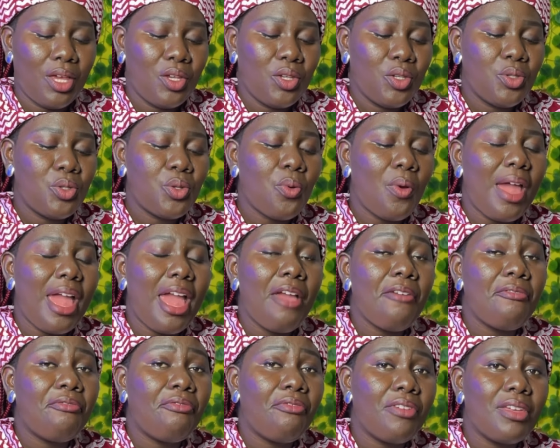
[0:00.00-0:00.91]
So
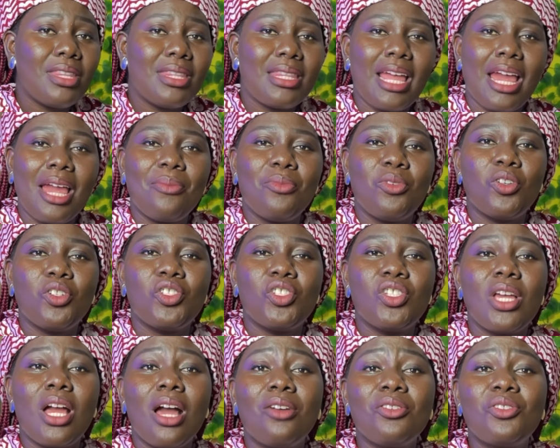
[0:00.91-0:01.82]
every time your
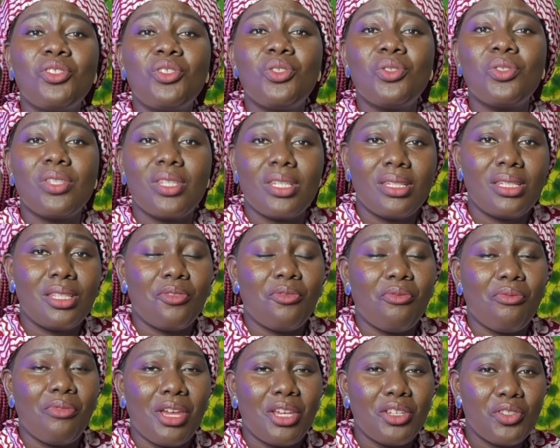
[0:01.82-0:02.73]
child uses the
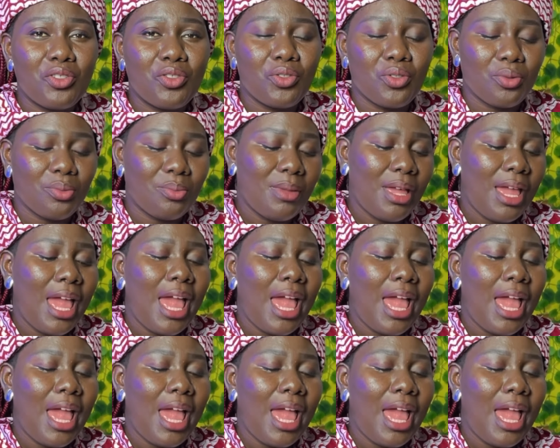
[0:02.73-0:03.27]
restroom,